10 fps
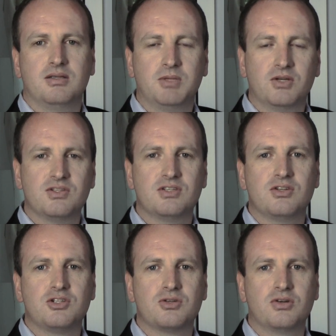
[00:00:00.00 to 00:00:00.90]
because there's
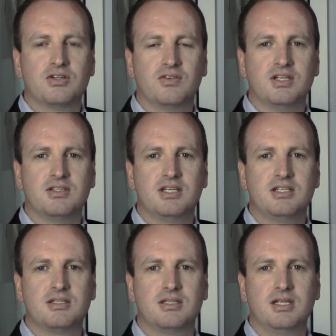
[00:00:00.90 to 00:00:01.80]
no shortage of
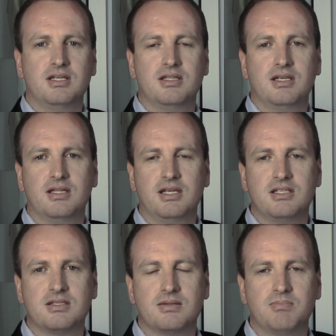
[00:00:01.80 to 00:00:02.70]

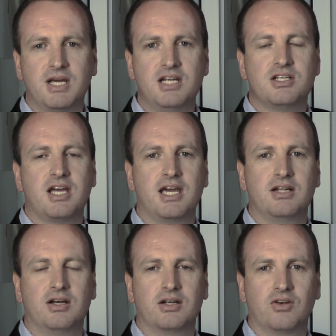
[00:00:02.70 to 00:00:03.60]
these major
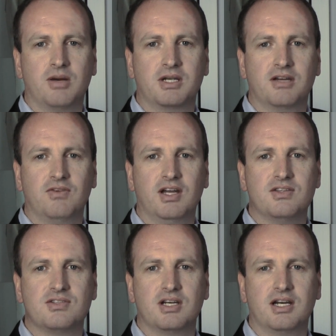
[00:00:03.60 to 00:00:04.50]
headline-grabbing
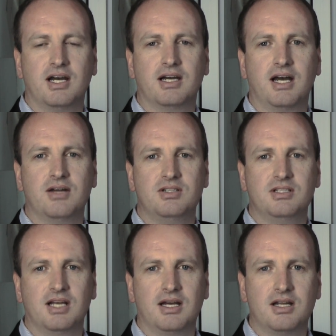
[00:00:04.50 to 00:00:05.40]
events are
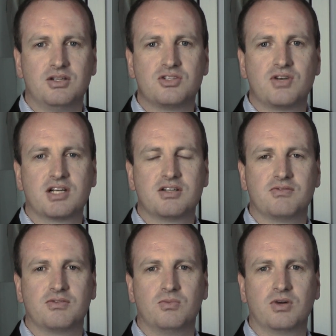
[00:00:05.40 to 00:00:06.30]
a
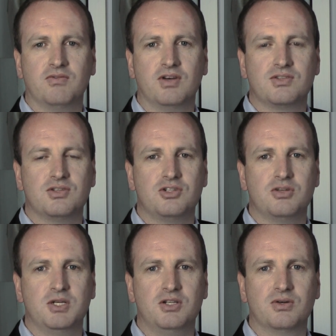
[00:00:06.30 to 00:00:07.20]
distraction from what investors
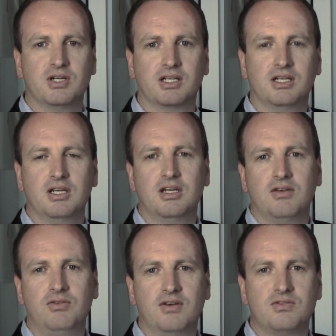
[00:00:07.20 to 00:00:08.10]
should be doing.
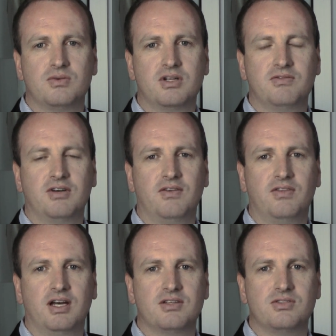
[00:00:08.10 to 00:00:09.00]
If you have
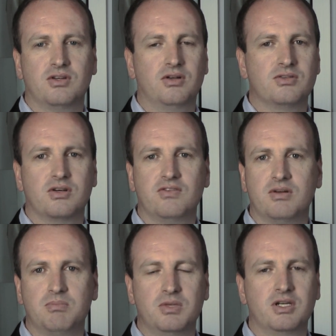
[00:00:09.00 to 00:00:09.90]
$25,000 or even
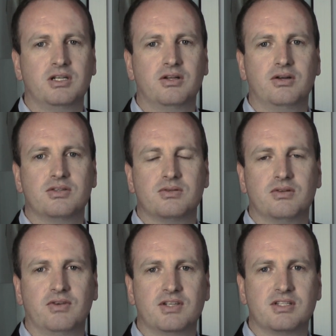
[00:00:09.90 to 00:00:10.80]
$1 million to
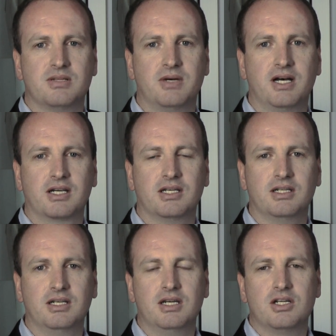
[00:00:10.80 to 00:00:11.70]
invest in the
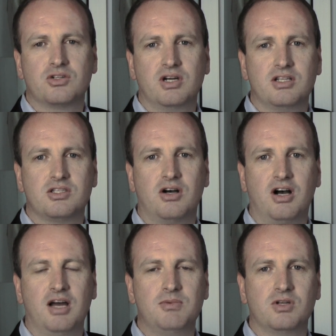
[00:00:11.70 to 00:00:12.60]
market, trying to
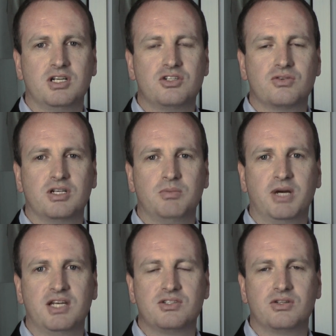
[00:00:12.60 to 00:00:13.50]
time your entry
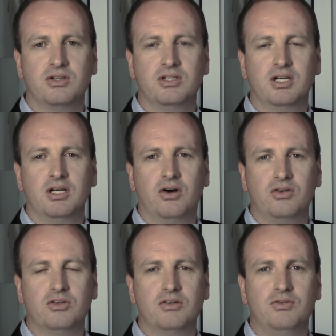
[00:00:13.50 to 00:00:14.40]
based on
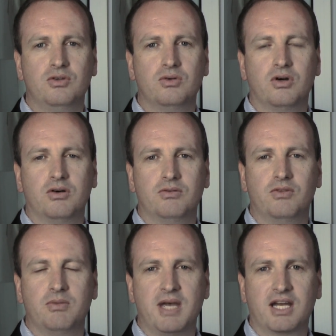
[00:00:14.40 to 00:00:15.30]
your view
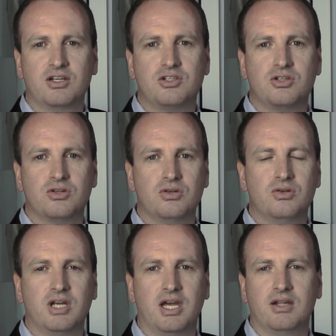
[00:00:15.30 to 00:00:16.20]
of the
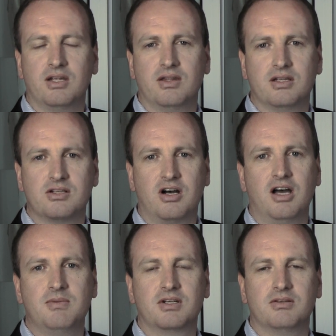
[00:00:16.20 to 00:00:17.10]
magnitude and the
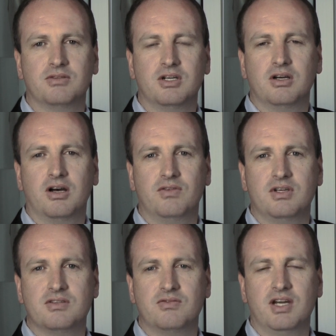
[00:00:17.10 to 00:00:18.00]
timing of
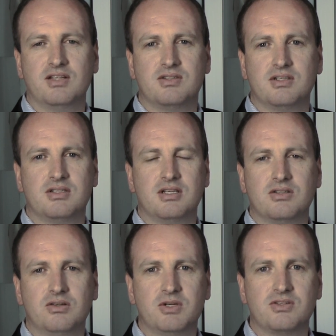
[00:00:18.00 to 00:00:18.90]
these events
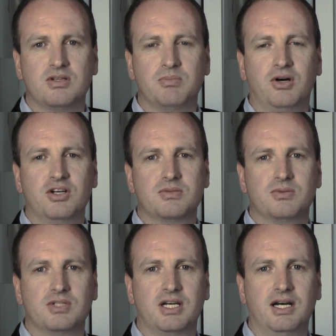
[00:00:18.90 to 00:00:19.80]
is almost an
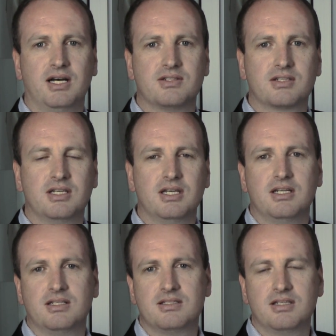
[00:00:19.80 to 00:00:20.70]
impossible task.
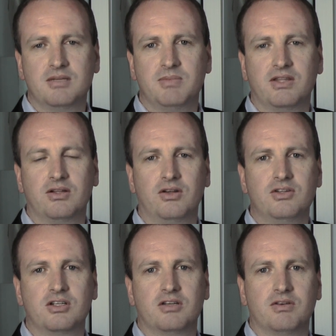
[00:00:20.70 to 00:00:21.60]
Just think about the
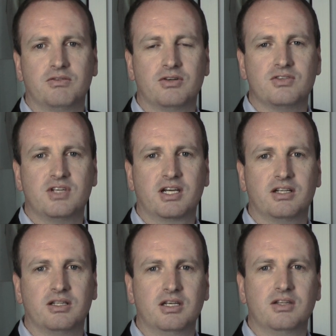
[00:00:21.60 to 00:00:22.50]
logic of it for a
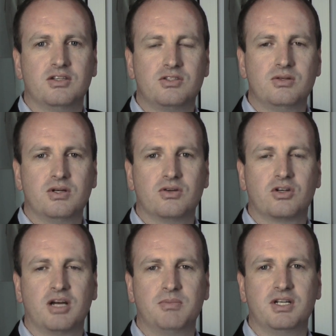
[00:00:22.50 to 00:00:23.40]
second. There's
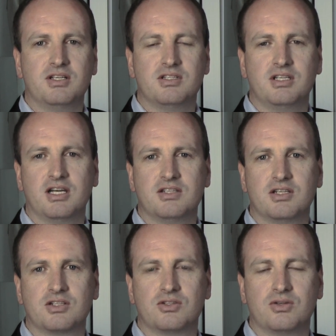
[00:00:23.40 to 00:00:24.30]
200 companies in the
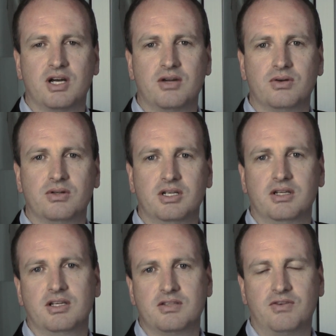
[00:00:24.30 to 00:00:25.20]
ASX 200.
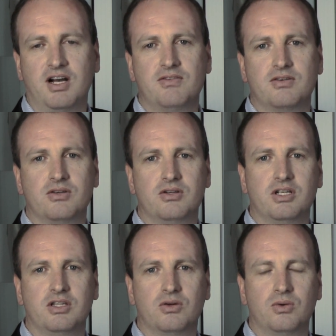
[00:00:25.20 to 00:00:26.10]
There's 500 in the